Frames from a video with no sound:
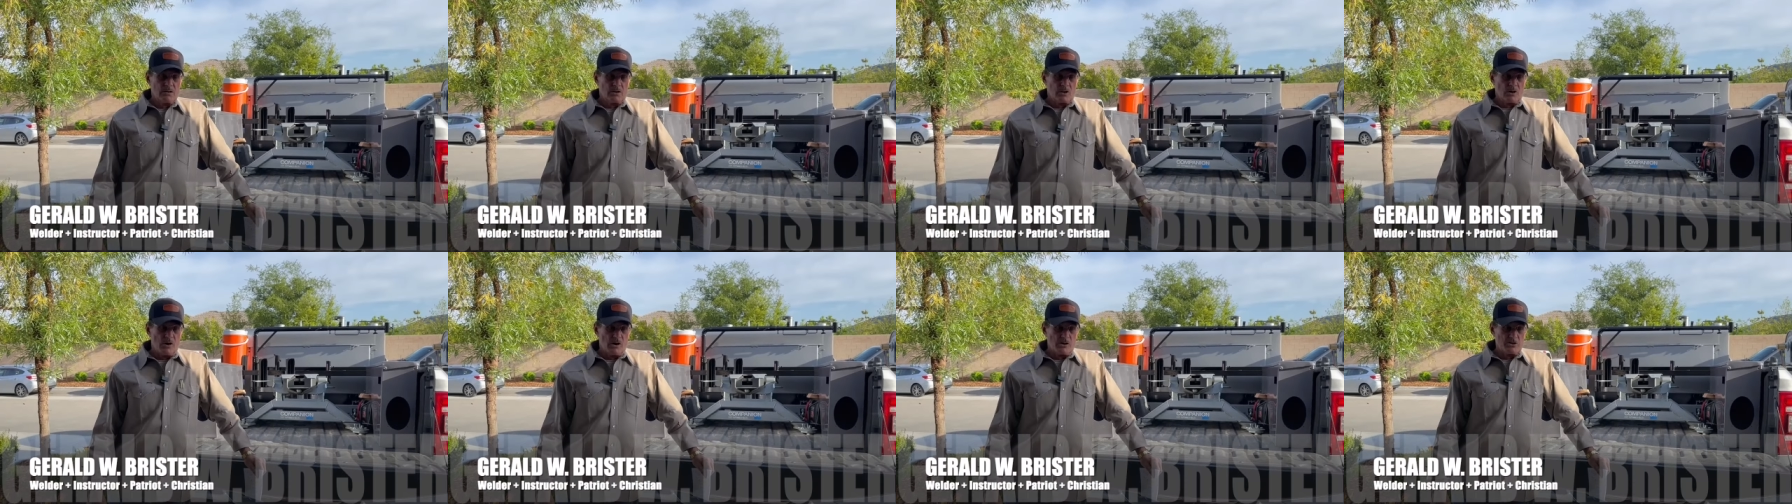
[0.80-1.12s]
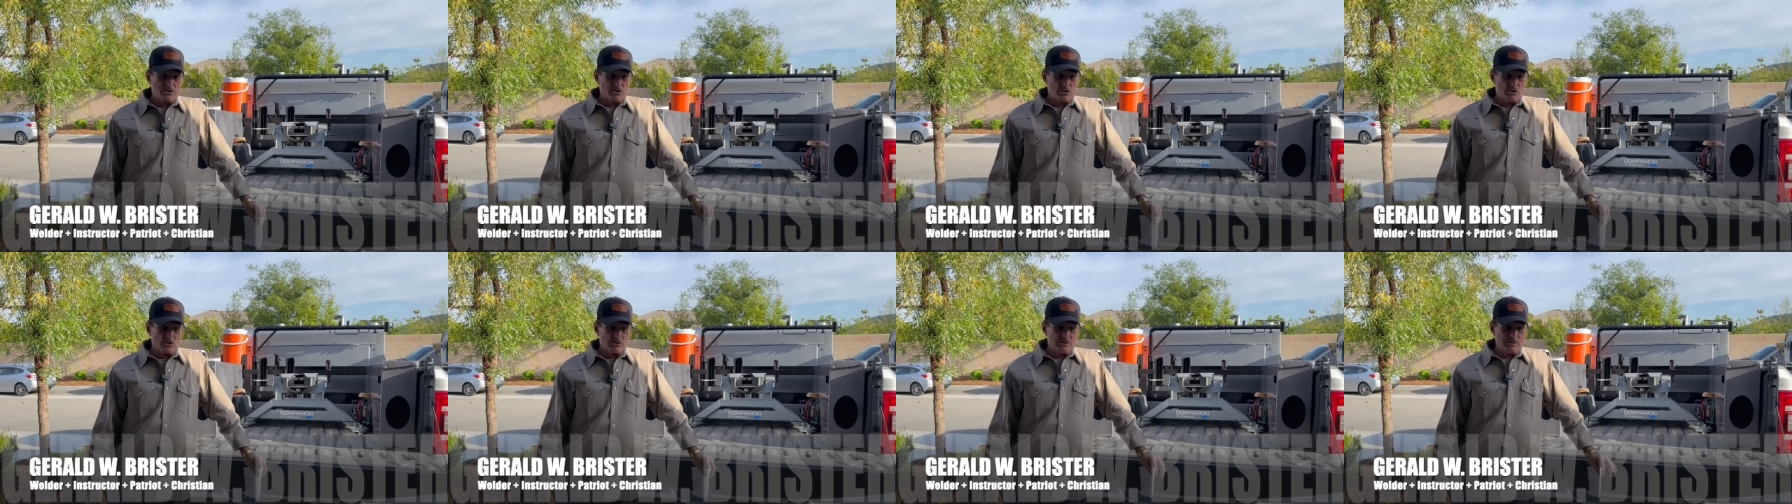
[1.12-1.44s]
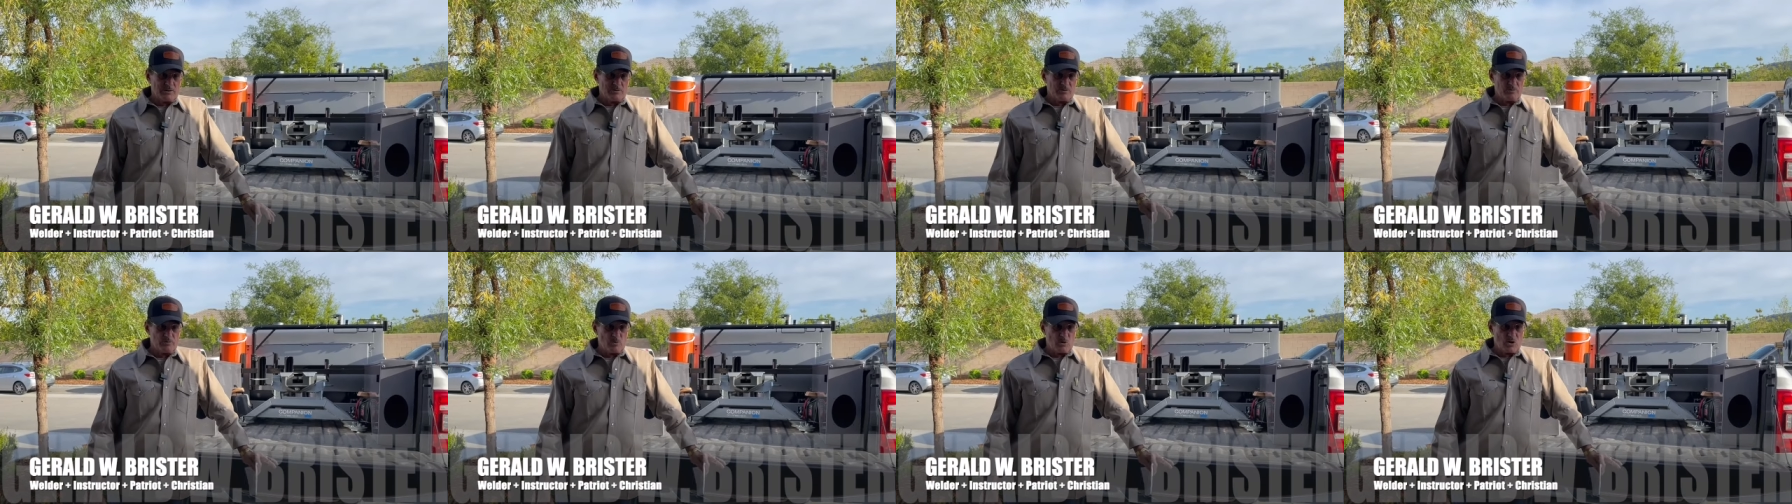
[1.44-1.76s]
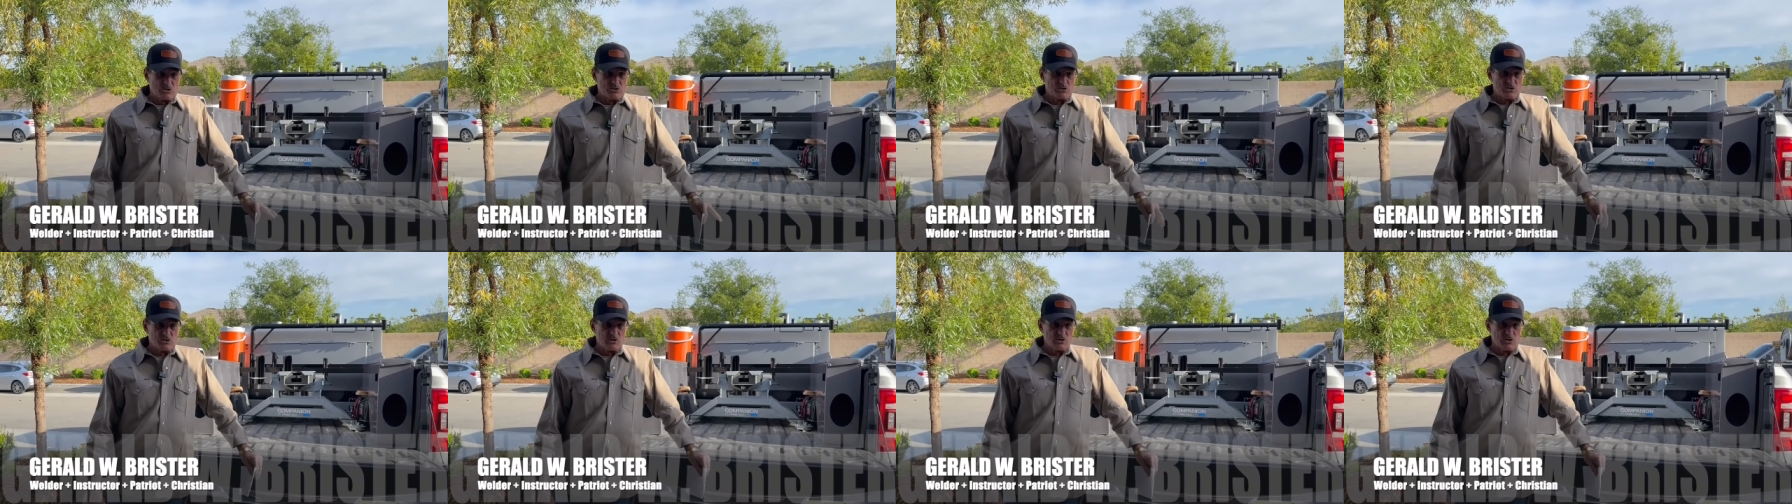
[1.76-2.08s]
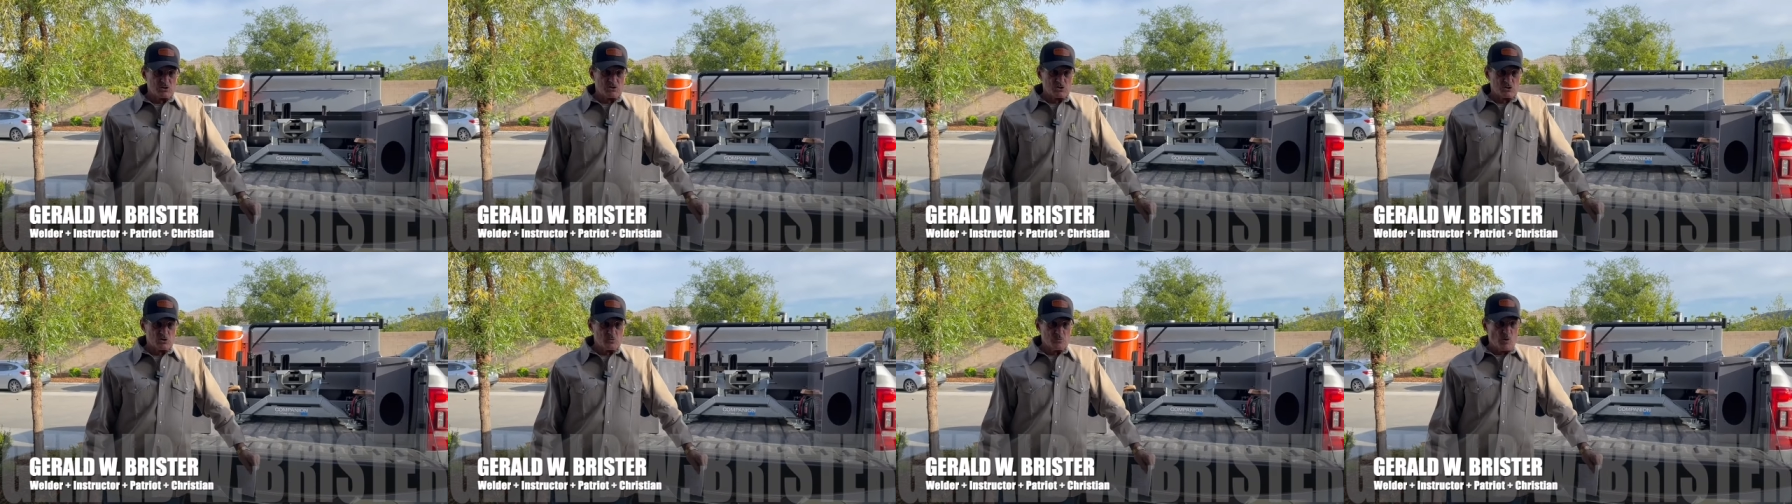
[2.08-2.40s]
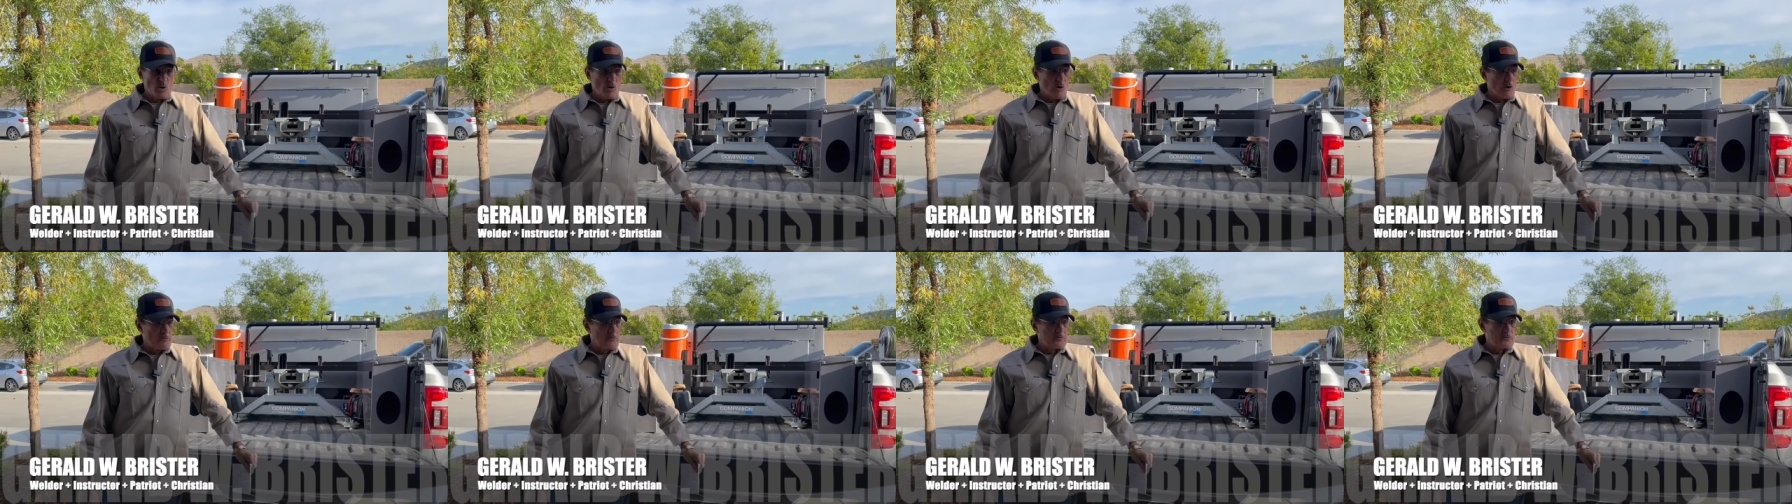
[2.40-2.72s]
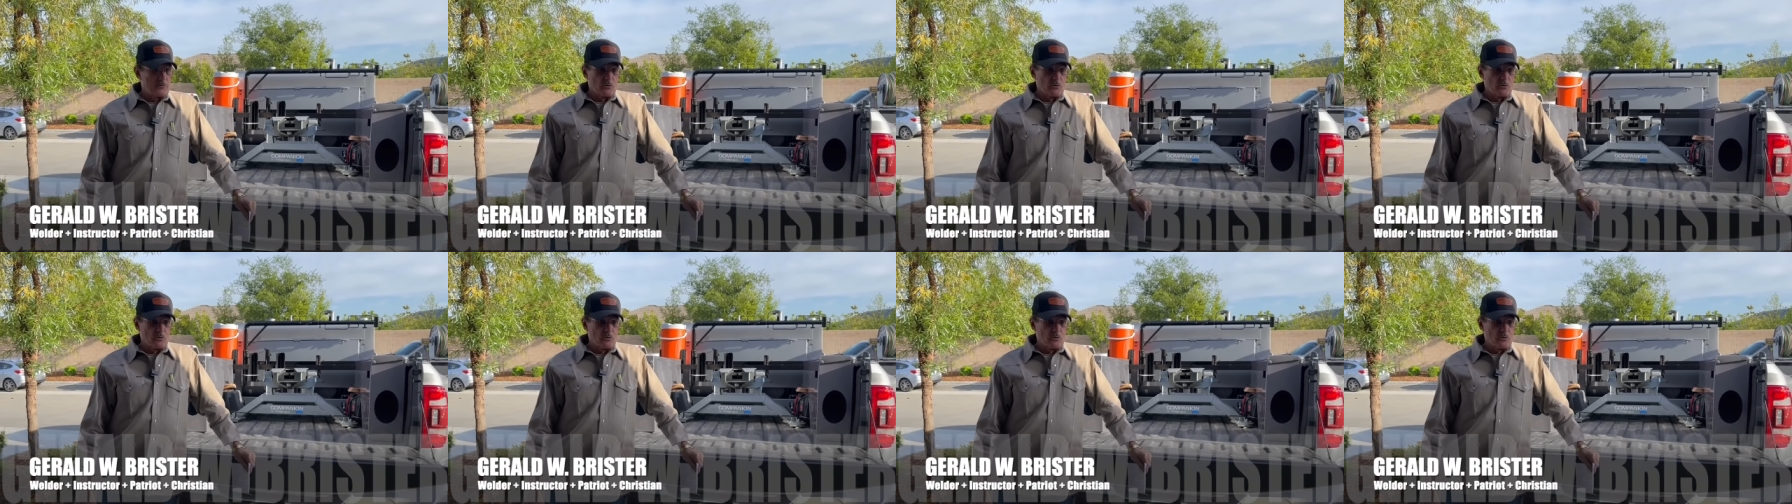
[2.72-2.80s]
All right, Gerald W. Brister, let's do part